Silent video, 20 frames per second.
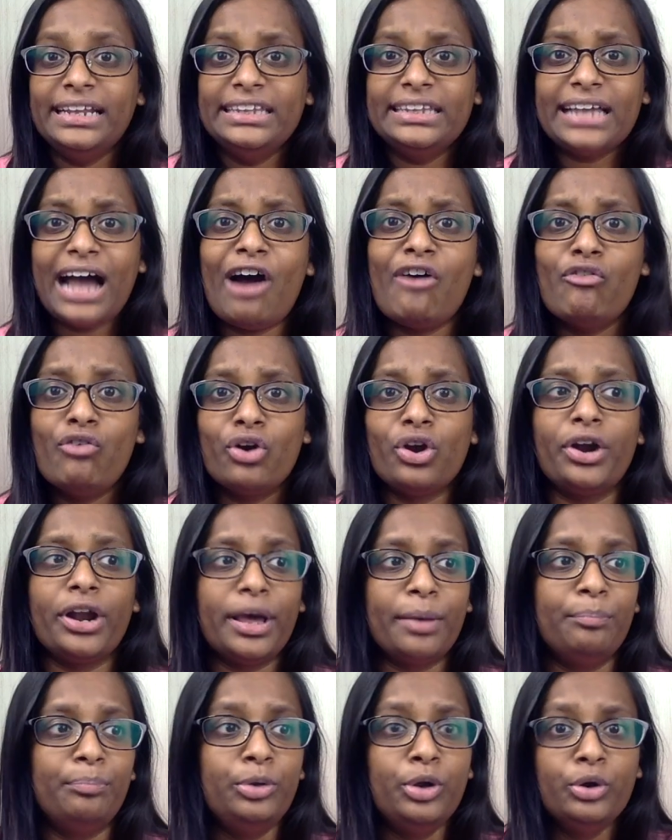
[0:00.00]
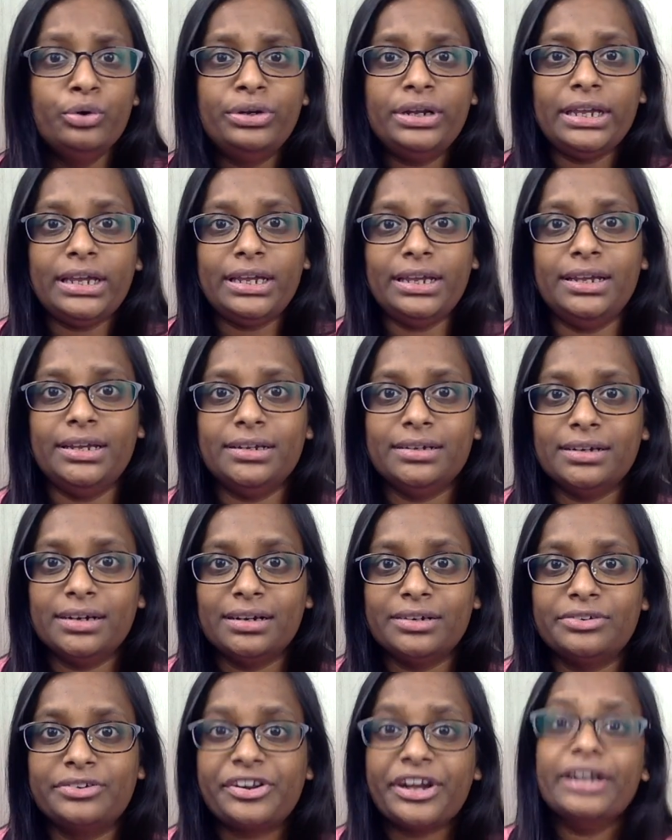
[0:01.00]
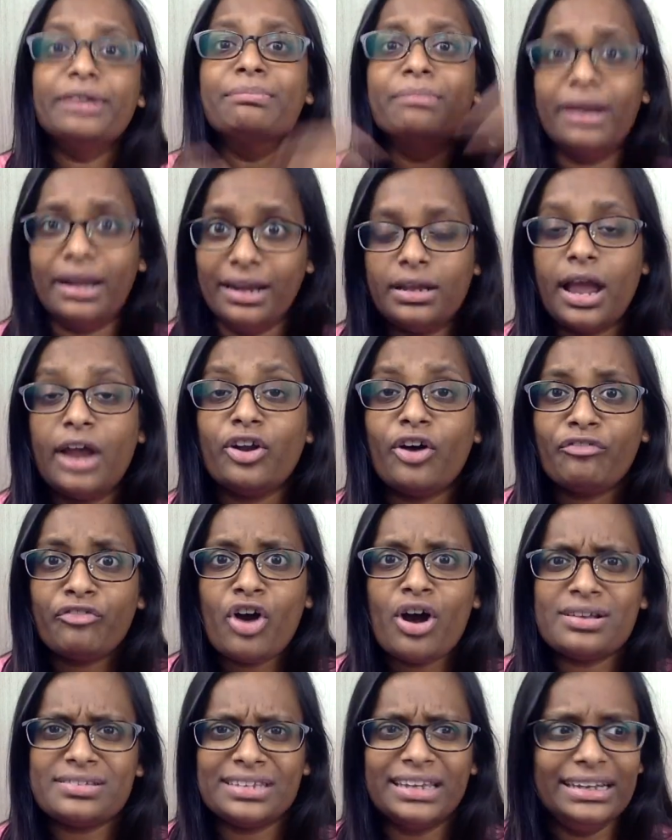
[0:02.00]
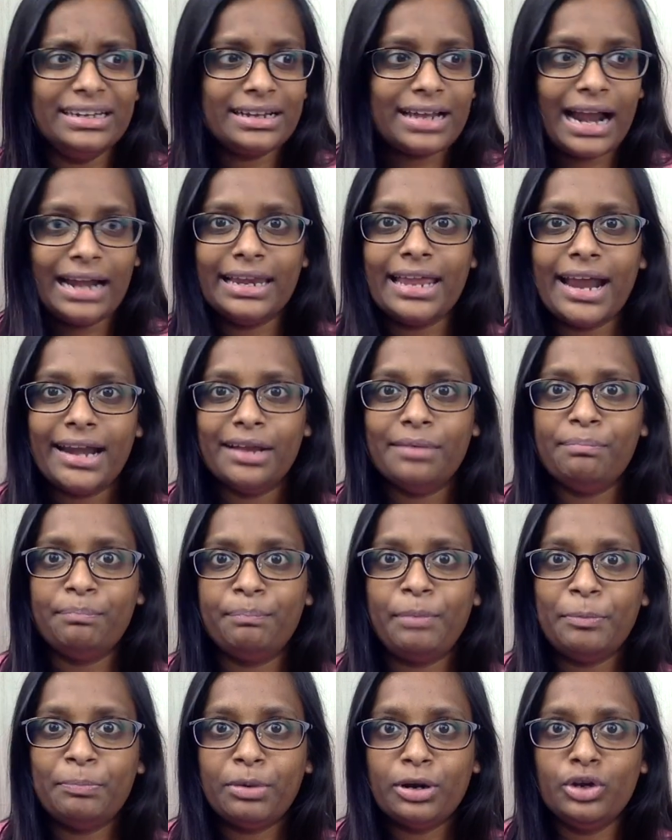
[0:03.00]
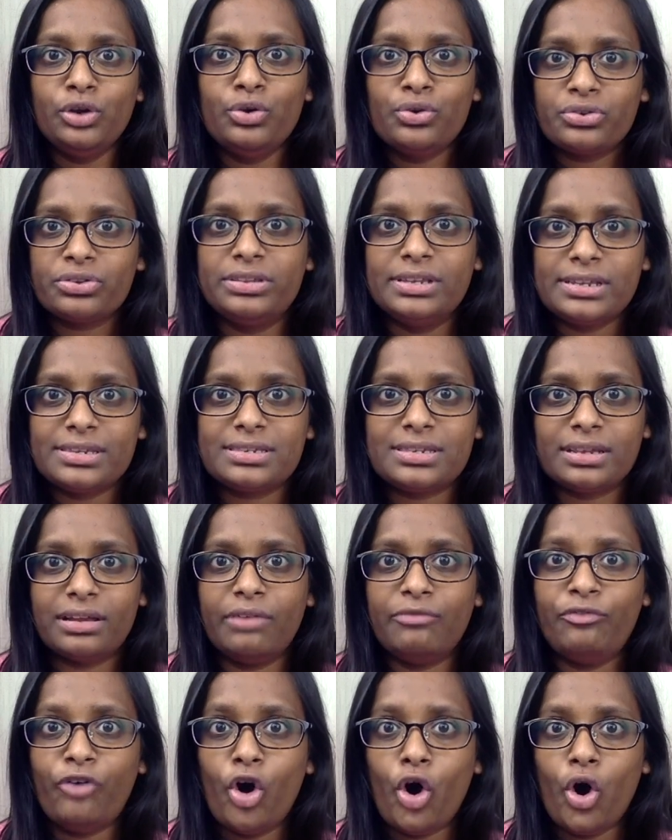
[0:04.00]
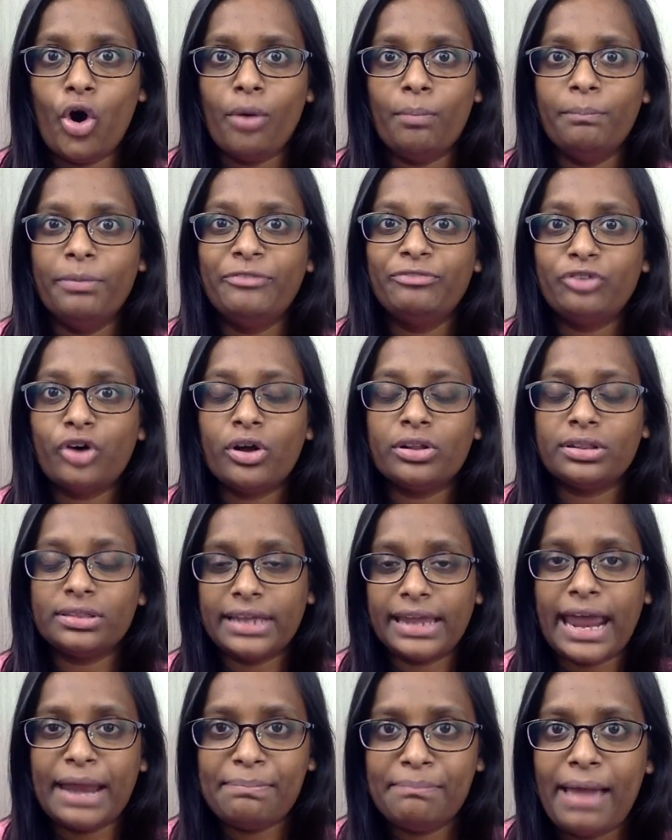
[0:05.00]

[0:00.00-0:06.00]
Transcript: This is their beauty uh, treatment. And of course in Kalyanam people use this for before they get